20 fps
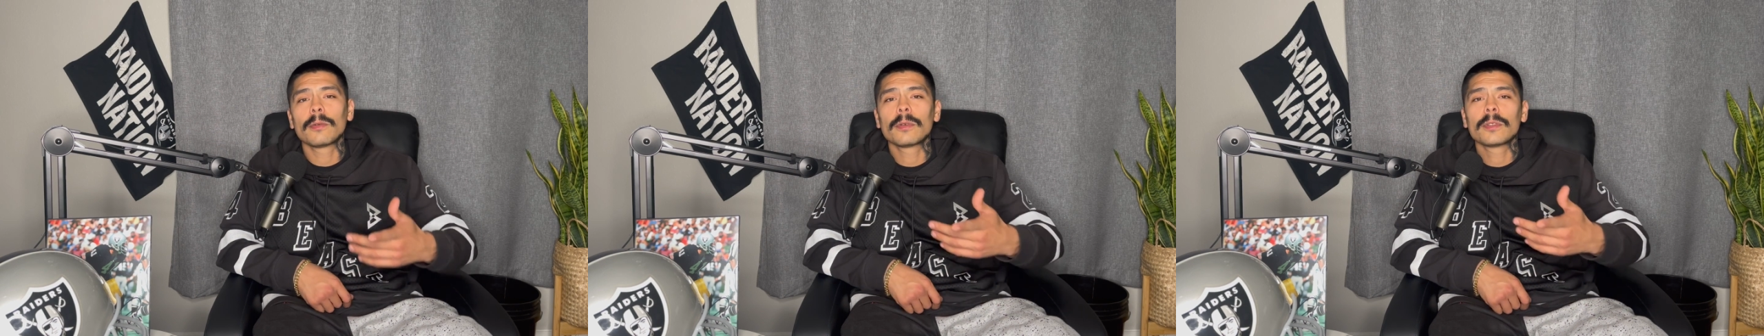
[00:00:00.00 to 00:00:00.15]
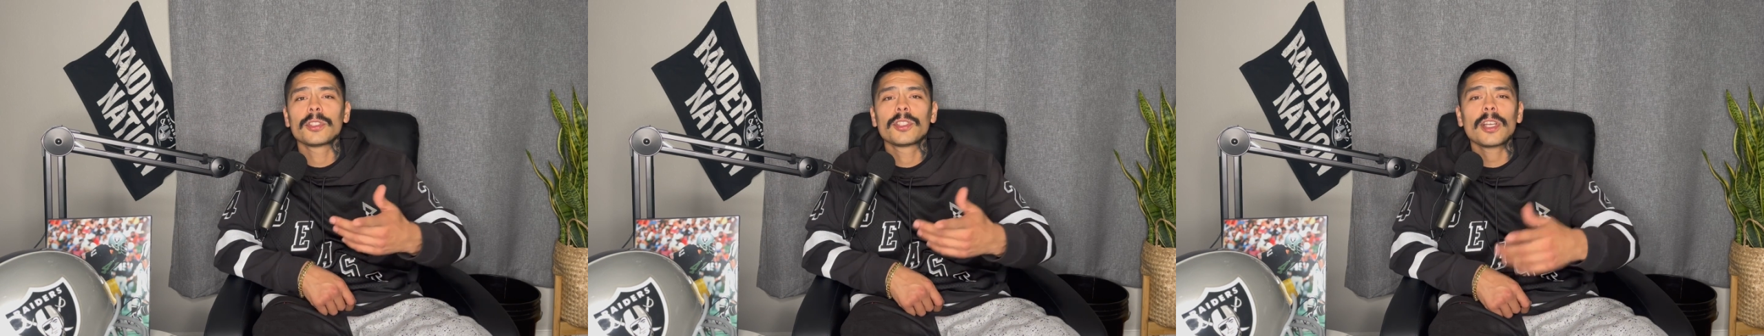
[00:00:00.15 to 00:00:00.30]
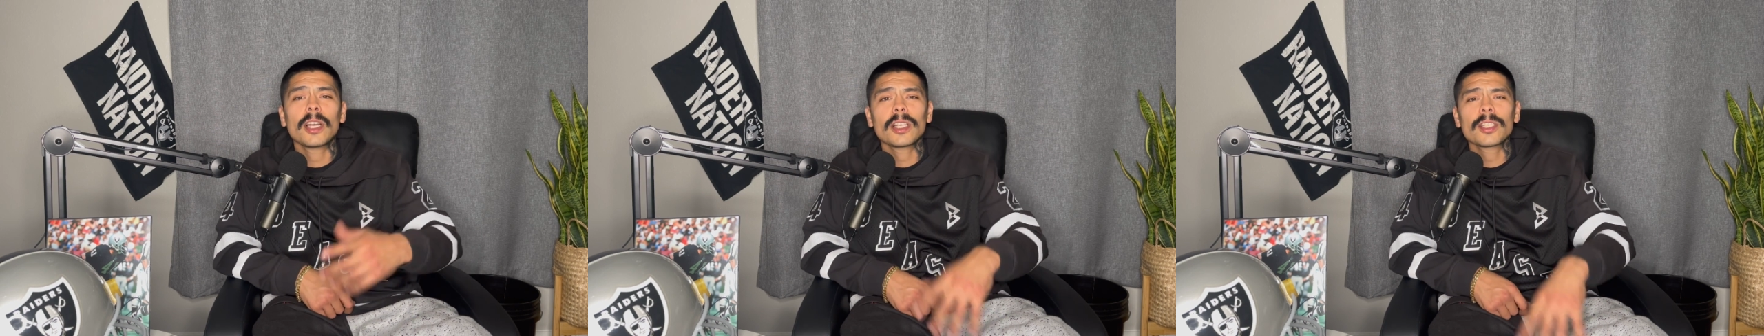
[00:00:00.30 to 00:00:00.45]

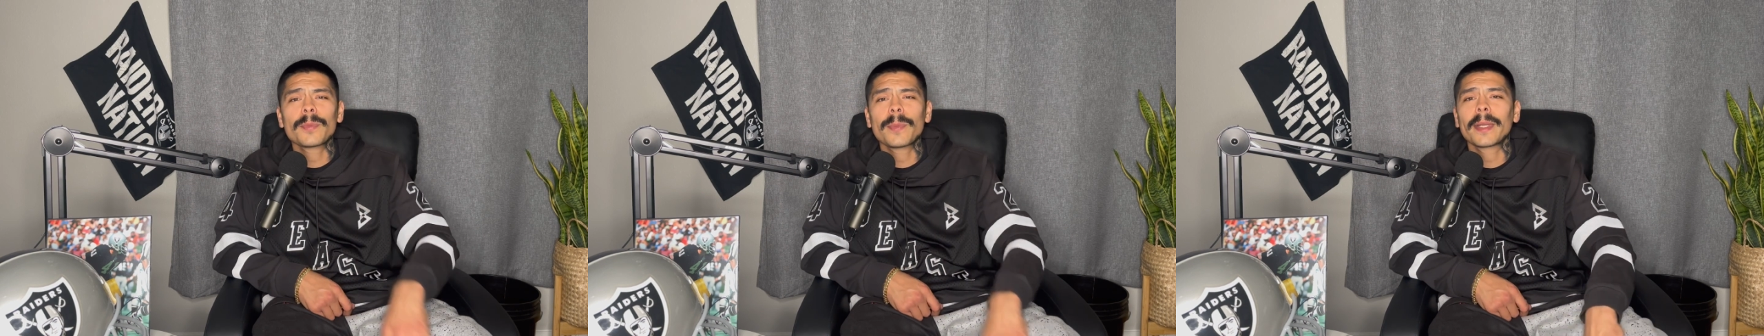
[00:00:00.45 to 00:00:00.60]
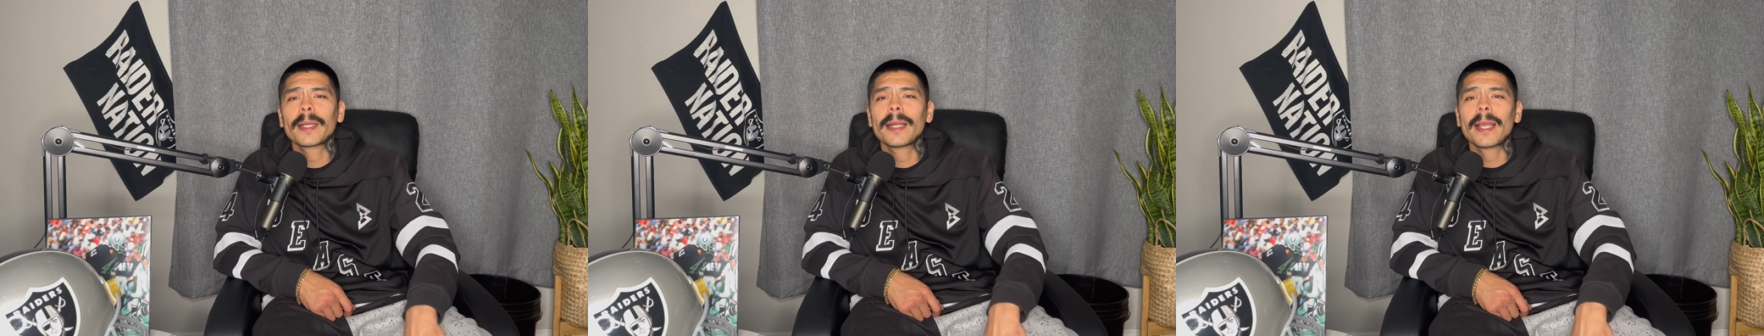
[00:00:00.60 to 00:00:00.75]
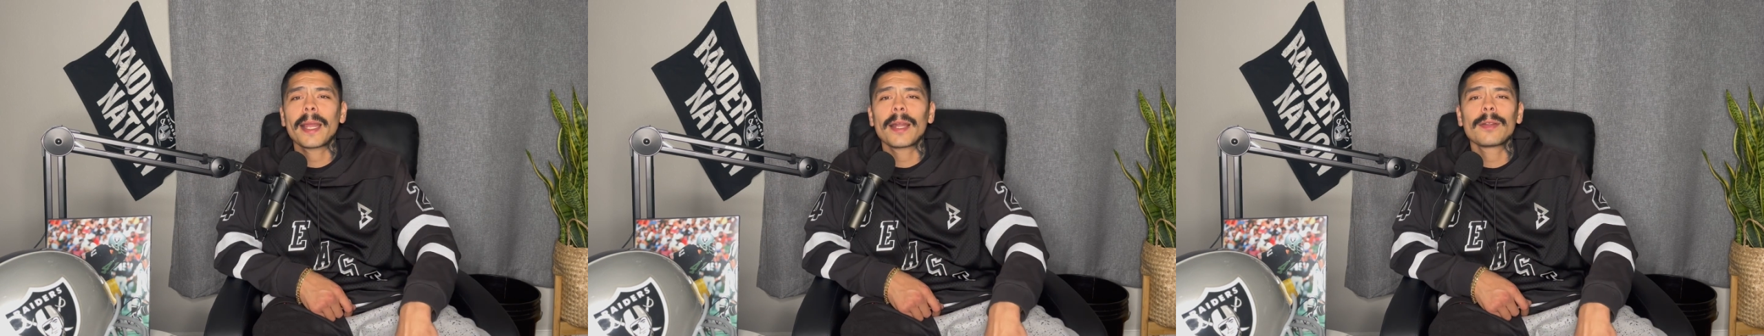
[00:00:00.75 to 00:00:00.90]
Josh
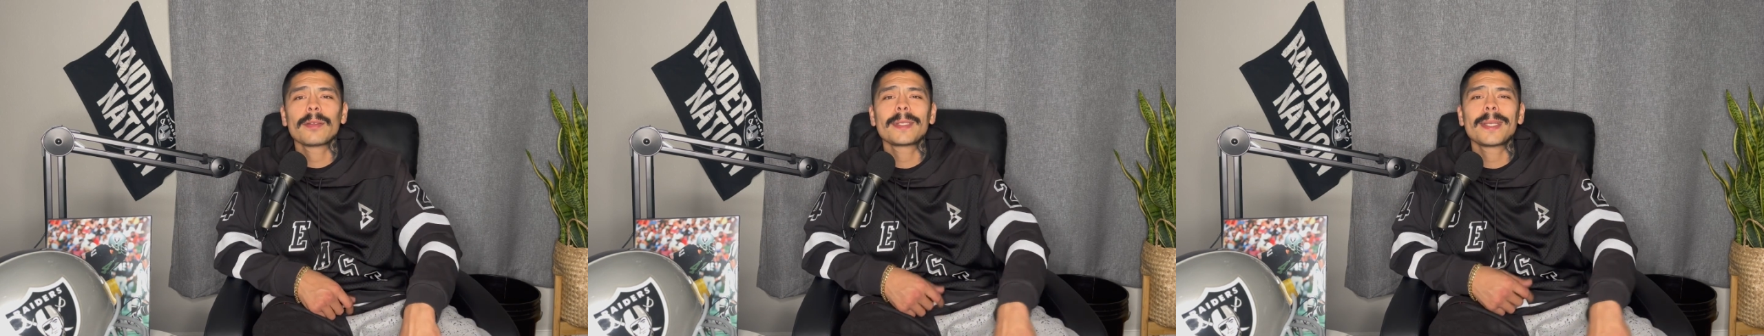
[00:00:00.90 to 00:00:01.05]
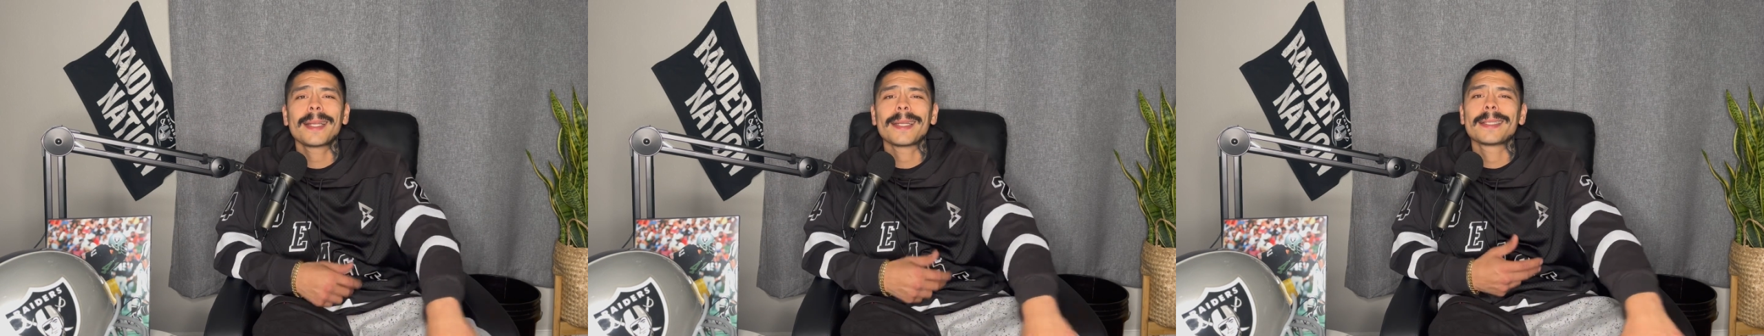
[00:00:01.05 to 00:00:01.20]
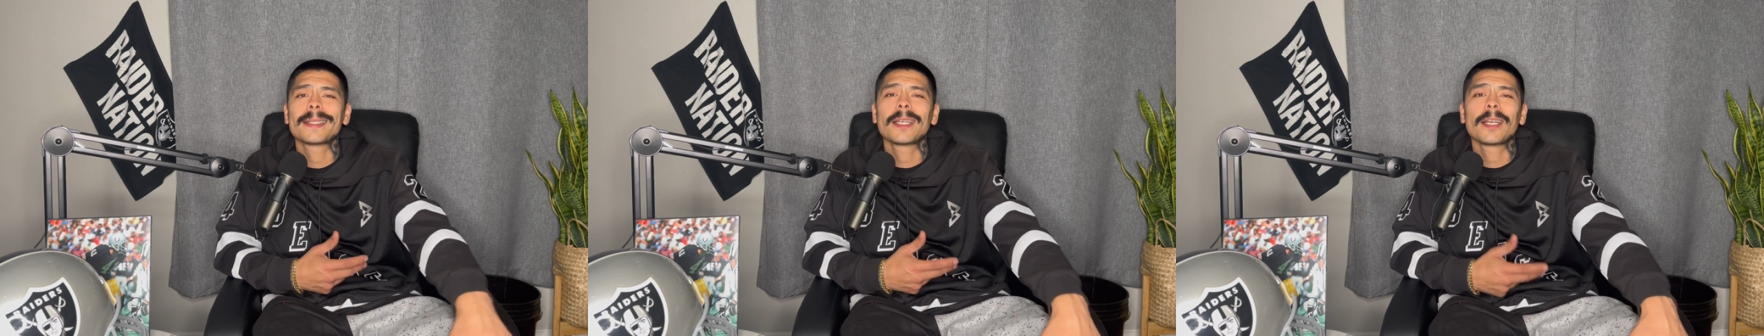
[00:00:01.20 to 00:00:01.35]
McDaniels, he
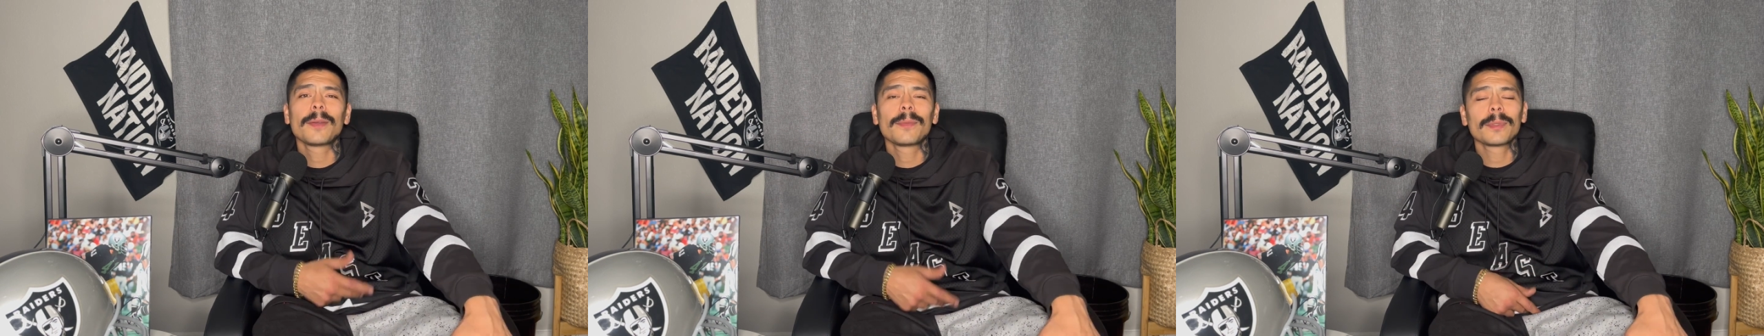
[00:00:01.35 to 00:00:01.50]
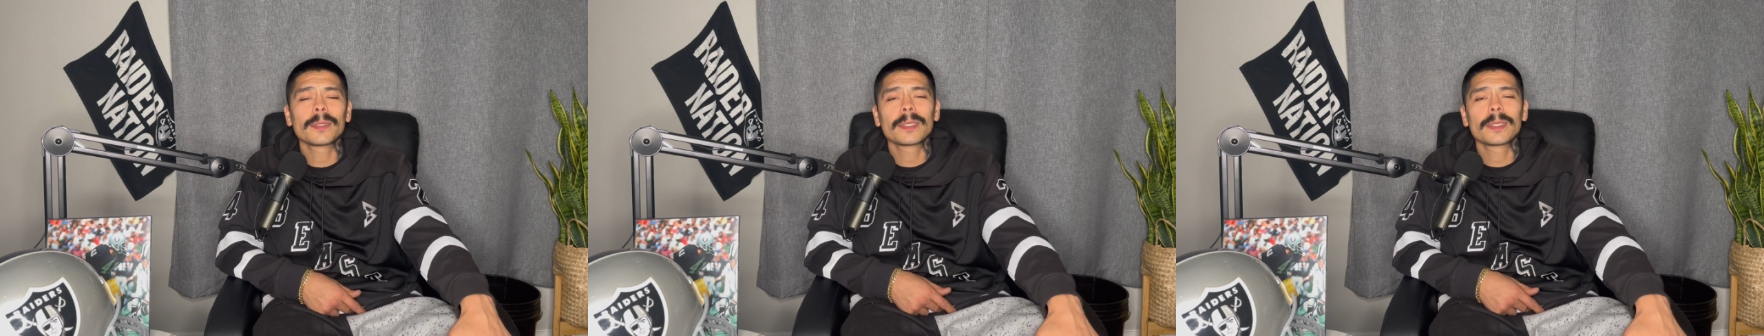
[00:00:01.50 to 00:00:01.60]
had a terrible